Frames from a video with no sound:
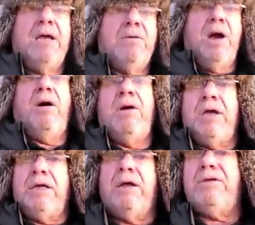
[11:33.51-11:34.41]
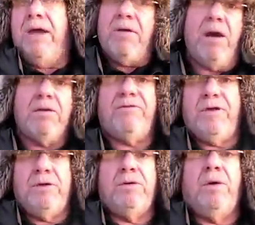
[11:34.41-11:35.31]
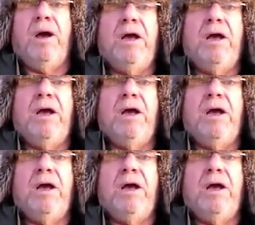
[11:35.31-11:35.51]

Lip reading: well, you know, there are a few